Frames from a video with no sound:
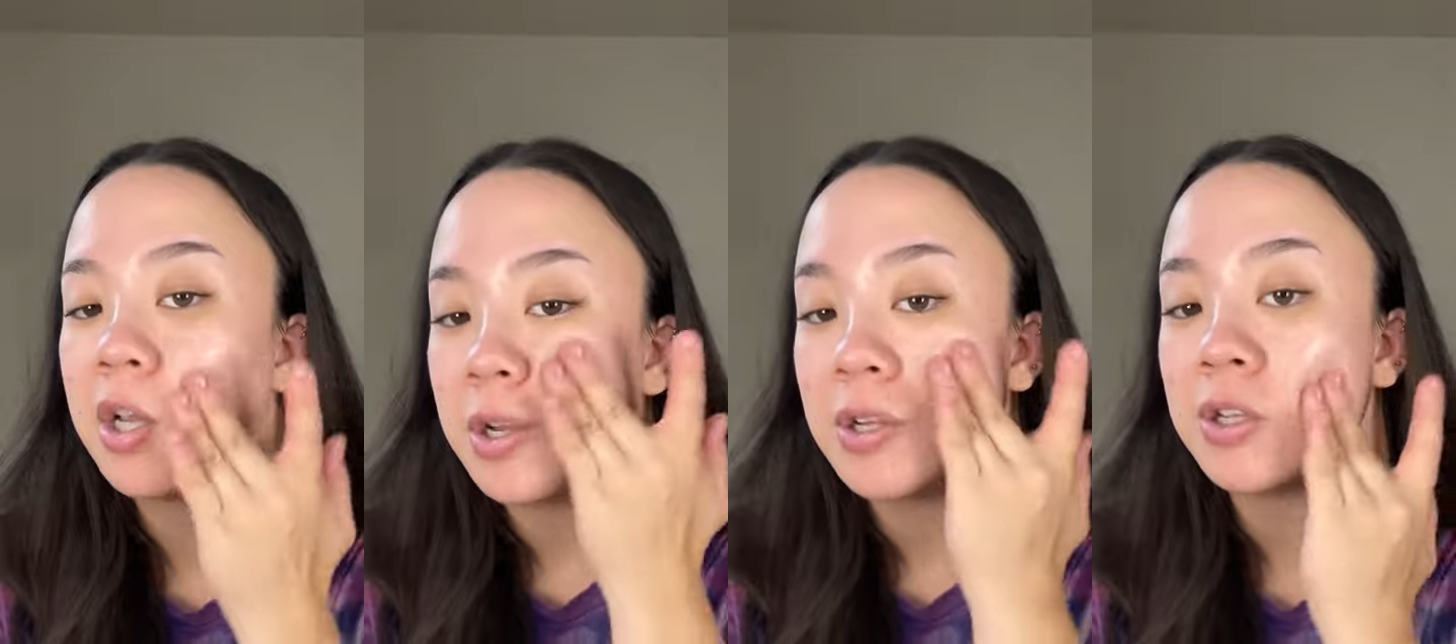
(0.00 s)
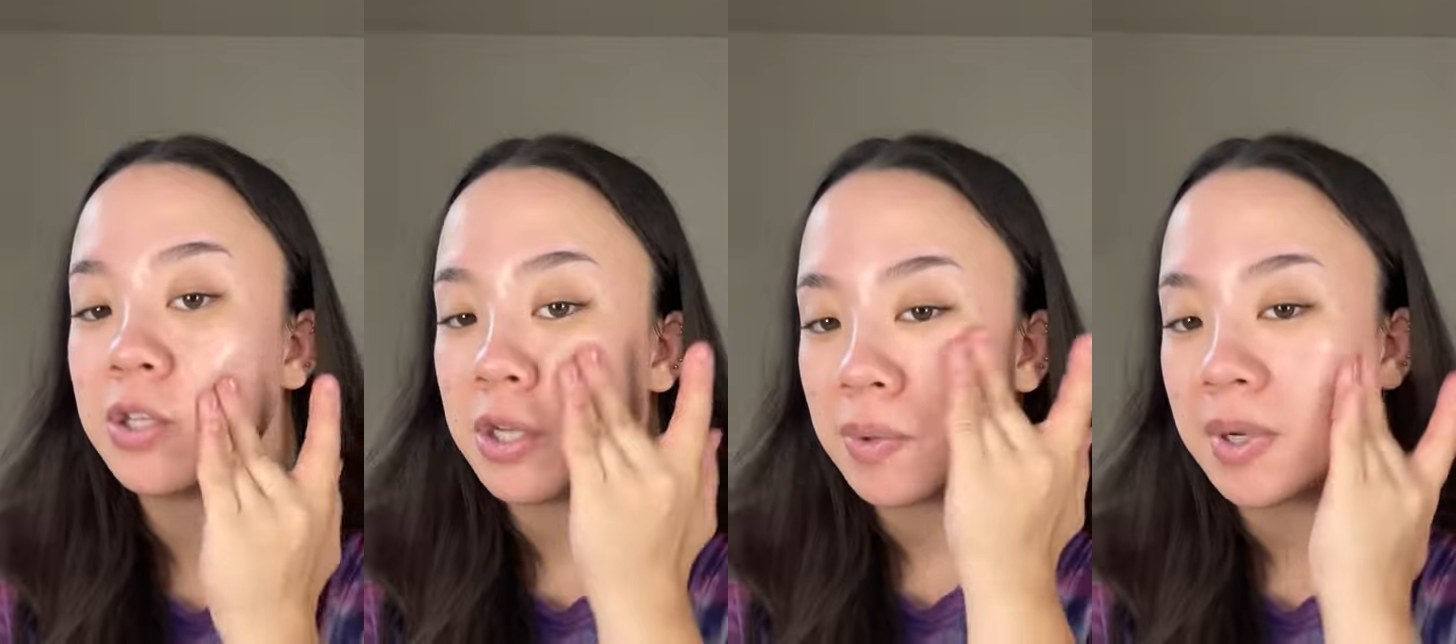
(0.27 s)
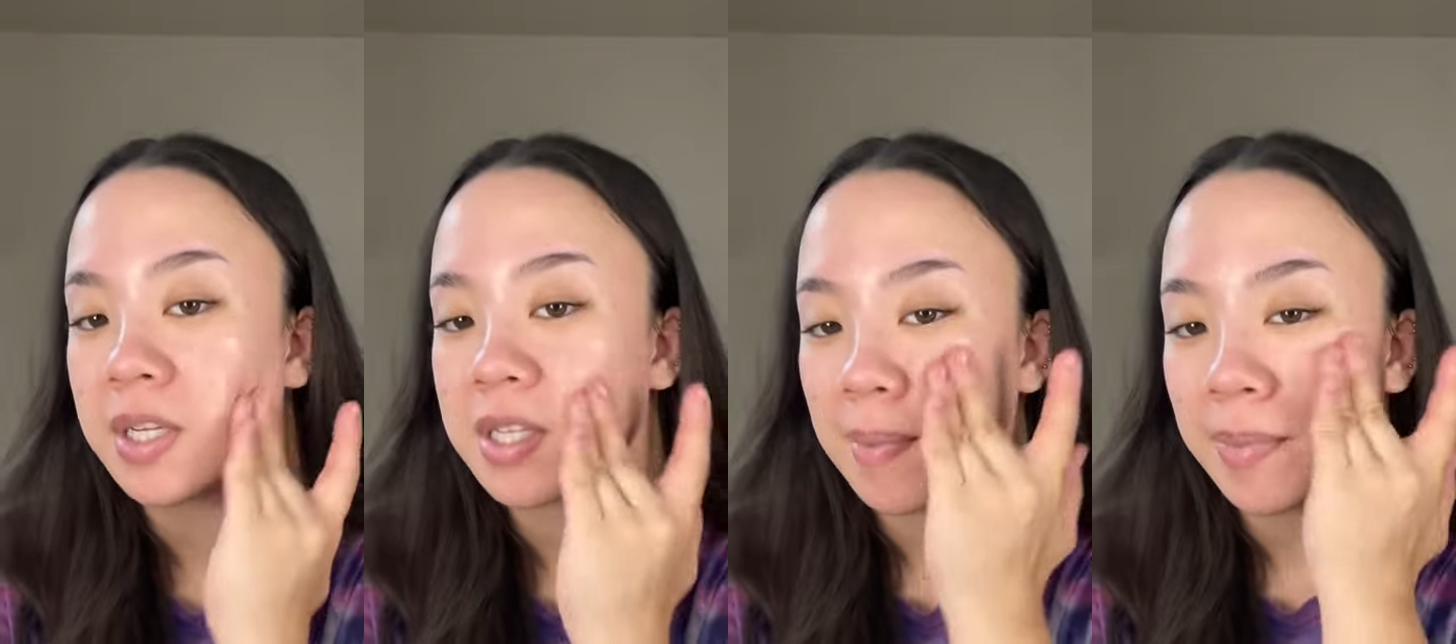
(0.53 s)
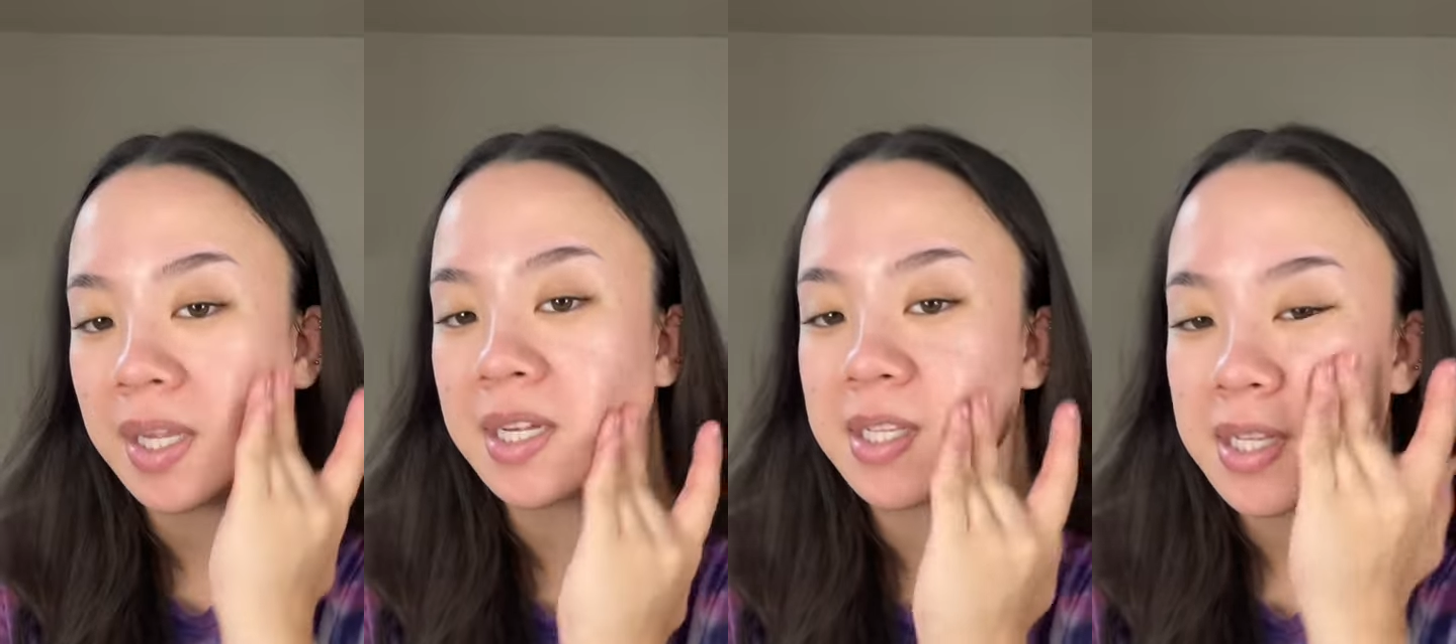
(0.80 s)
doing
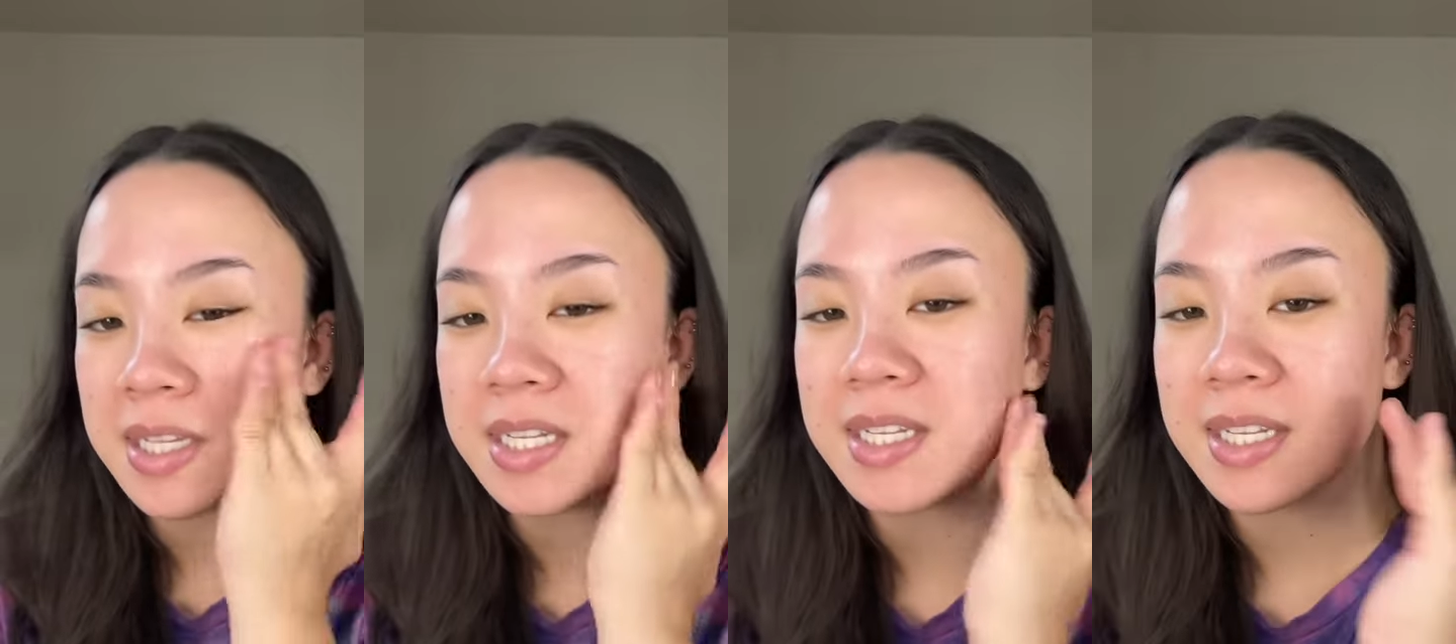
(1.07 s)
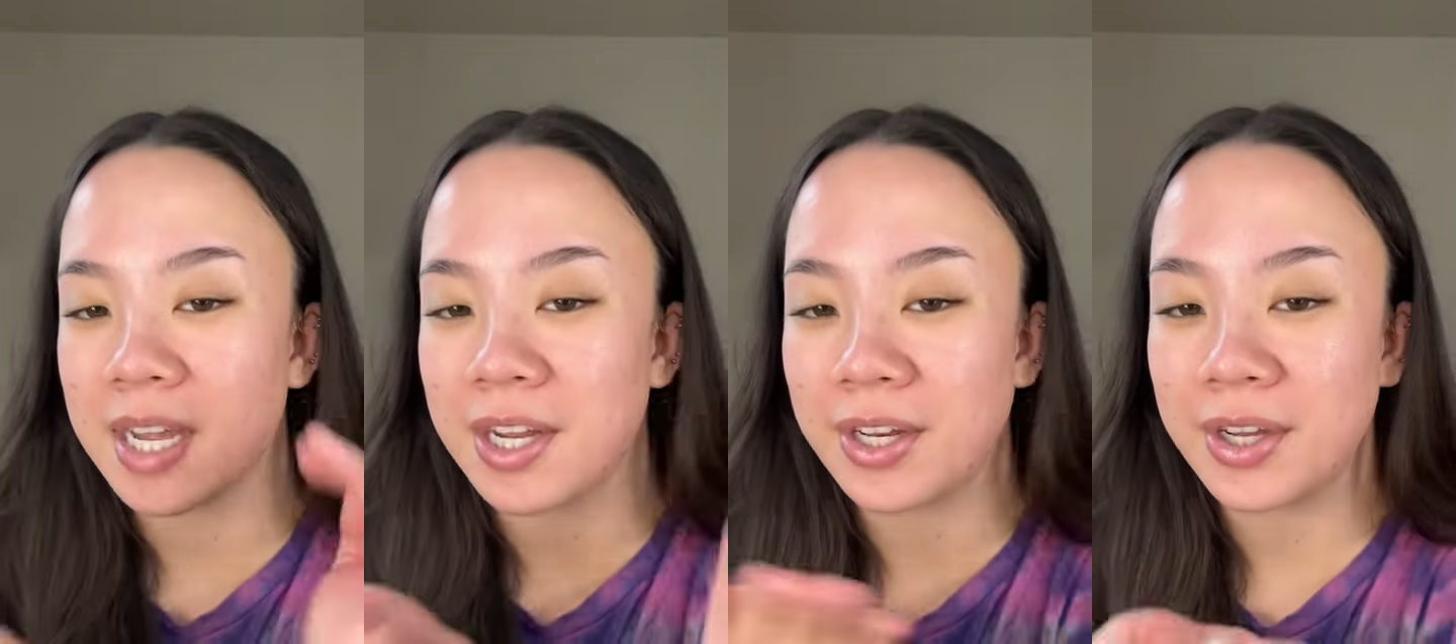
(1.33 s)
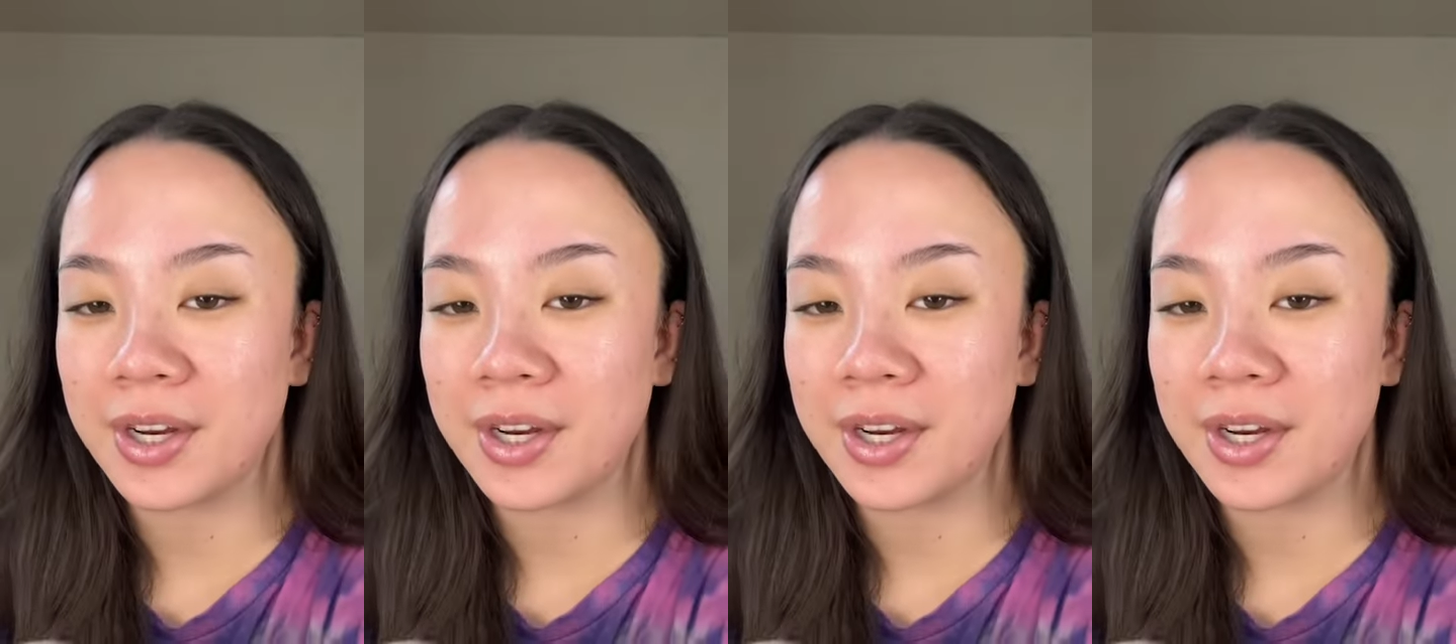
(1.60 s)
something to the skin you